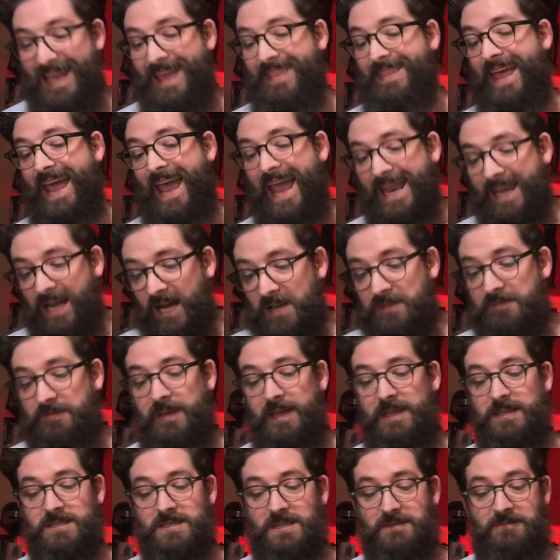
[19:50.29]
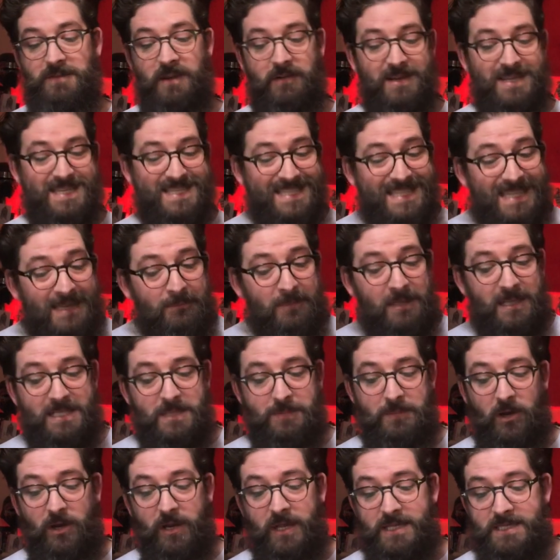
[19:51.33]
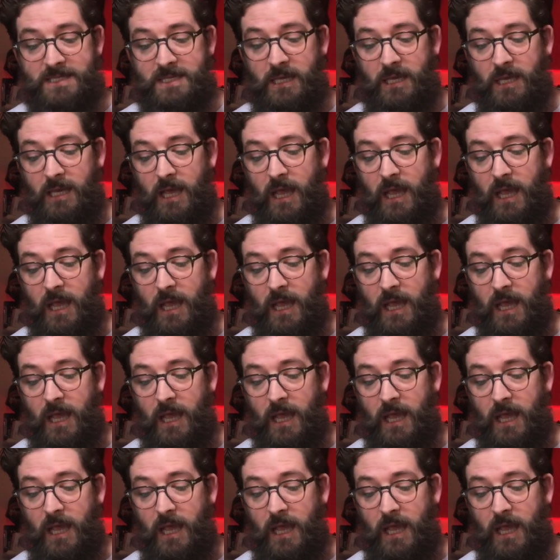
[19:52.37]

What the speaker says: The NIV does it very similar, to be honest,